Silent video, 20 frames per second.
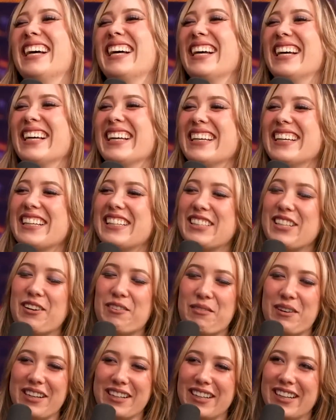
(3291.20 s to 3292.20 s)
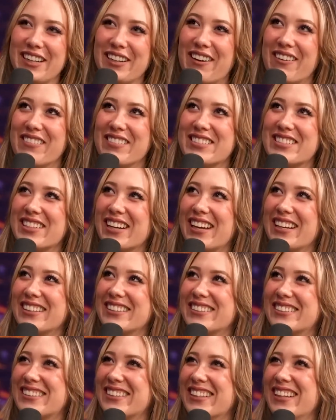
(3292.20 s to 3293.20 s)
Who cares? No wonder you haven't
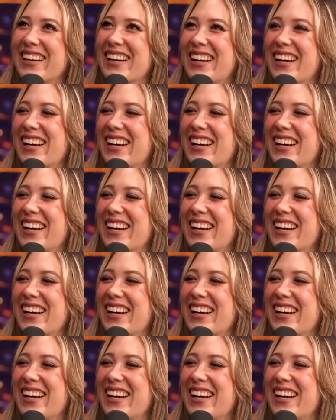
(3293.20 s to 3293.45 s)
changed.